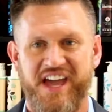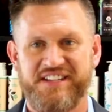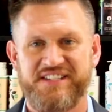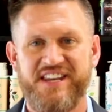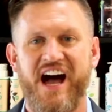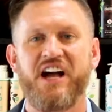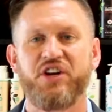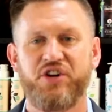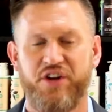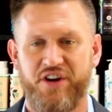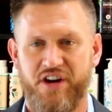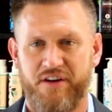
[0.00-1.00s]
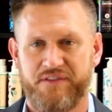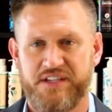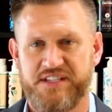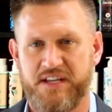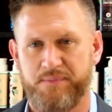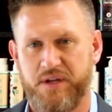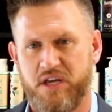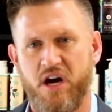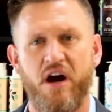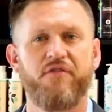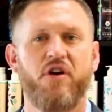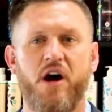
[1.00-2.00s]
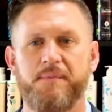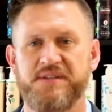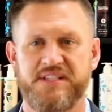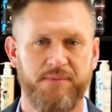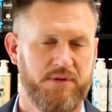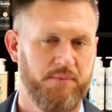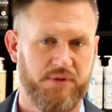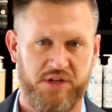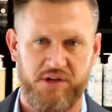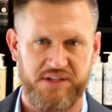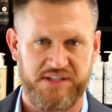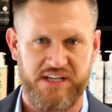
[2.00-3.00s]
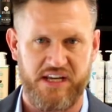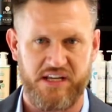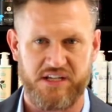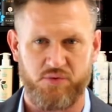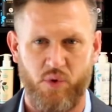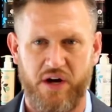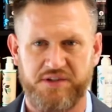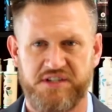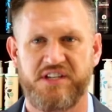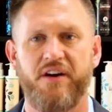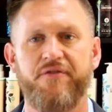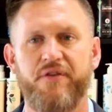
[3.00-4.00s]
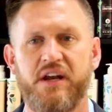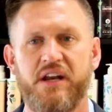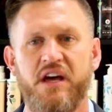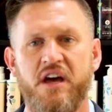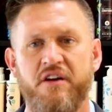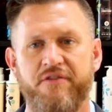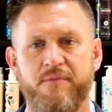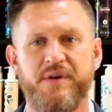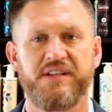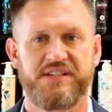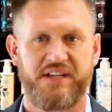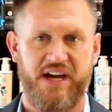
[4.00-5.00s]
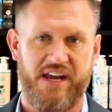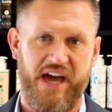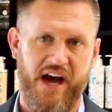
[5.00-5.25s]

It's not good enough to simply cover up symptoms of disease while suffering from inside